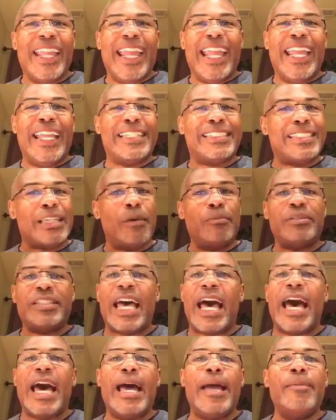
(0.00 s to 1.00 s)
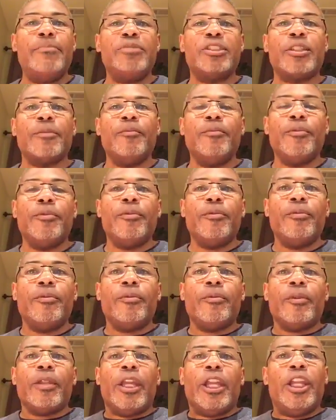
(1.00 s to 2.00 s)
And sometimes,
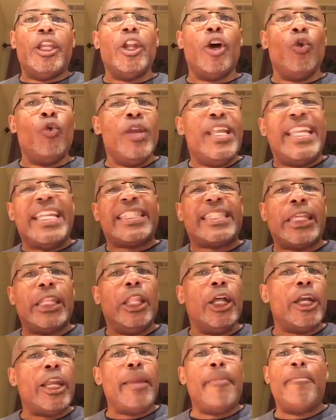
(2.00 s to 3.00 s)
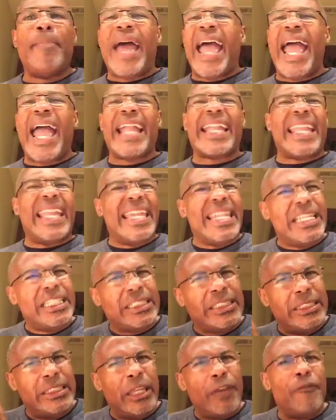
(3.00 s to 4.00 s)
we get to looking back, and
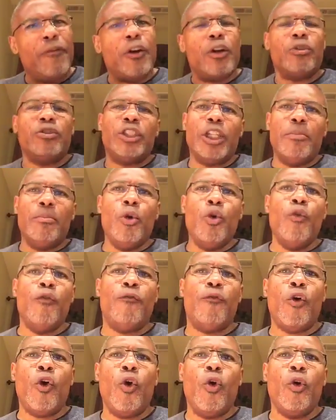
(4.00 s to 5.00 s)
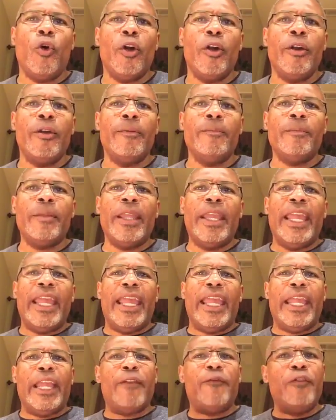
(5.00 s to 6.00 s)
it's difficult to move forward
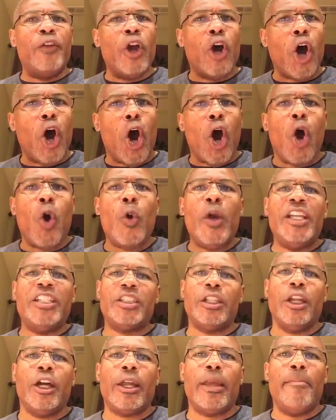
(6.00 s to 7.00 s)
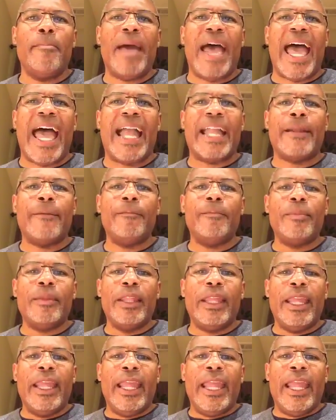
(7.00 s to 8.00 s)
if you're always looking back.
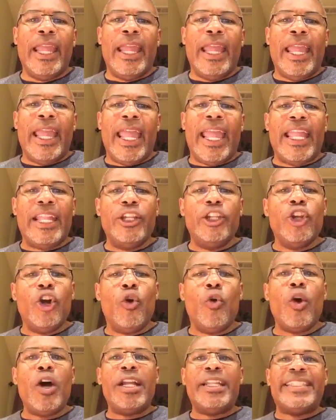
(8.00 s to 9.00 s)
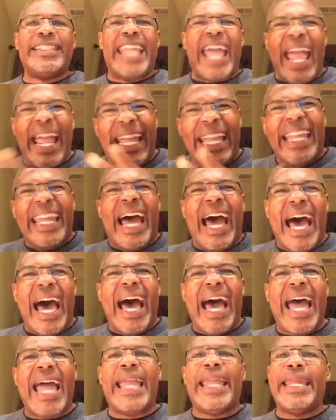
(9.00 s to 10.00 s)
And you know what? That
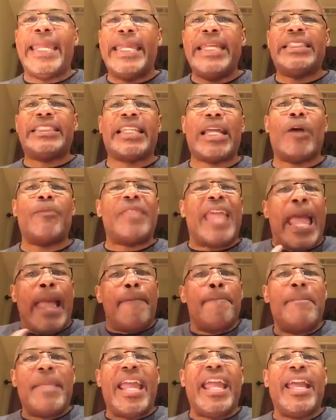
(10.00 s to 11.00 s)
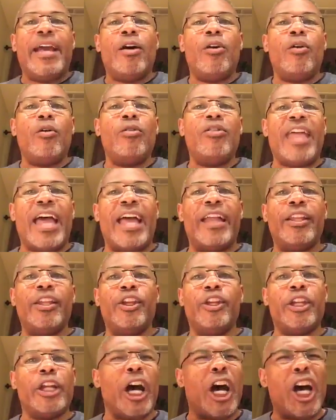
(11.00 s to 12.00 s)
guy, he's got that male, that
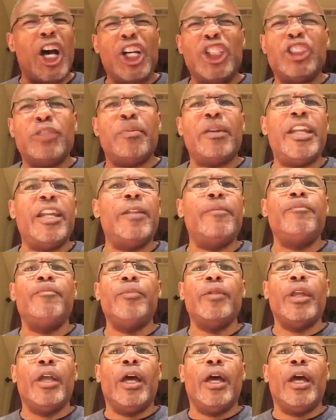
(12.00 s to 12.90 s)
your husband,